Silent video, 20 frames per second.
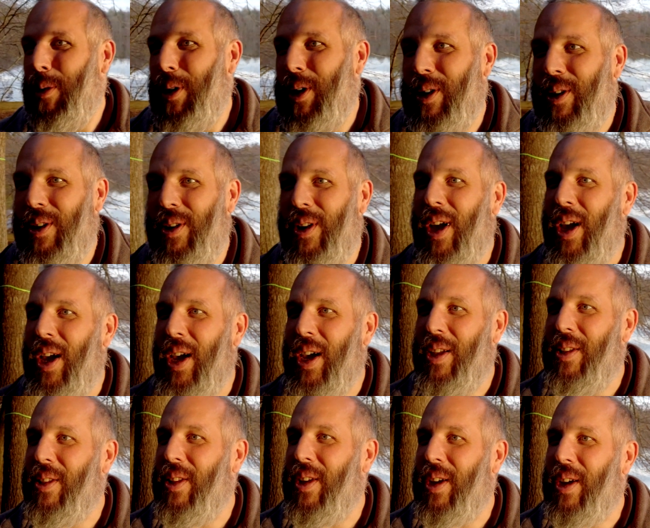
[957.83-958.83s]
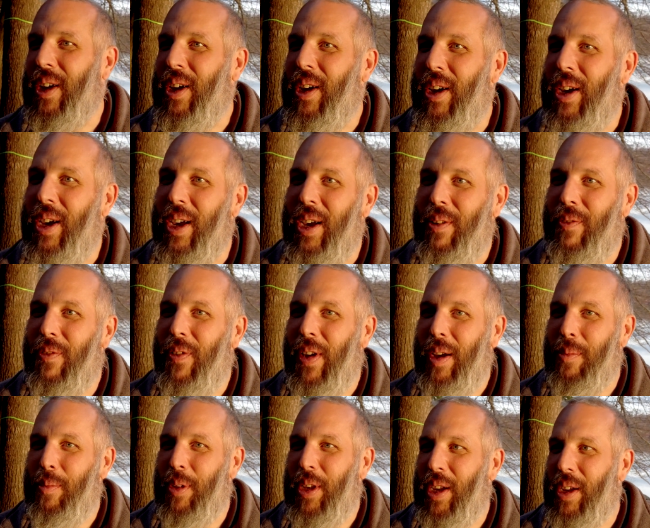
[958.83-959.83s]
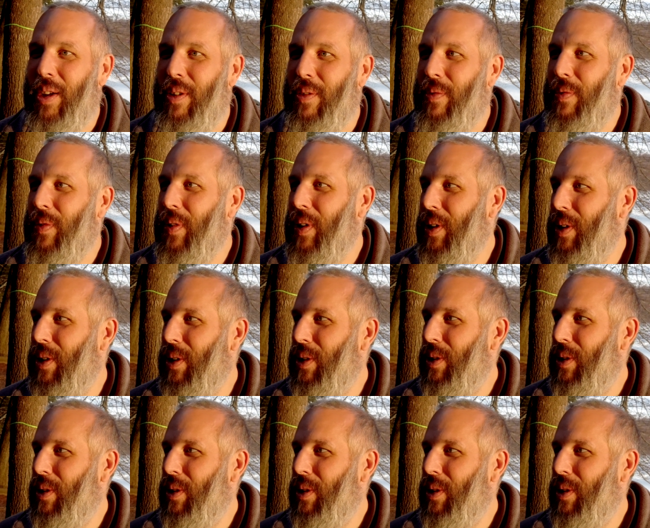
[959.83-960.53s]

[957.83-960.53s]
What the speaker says: but I had like a family of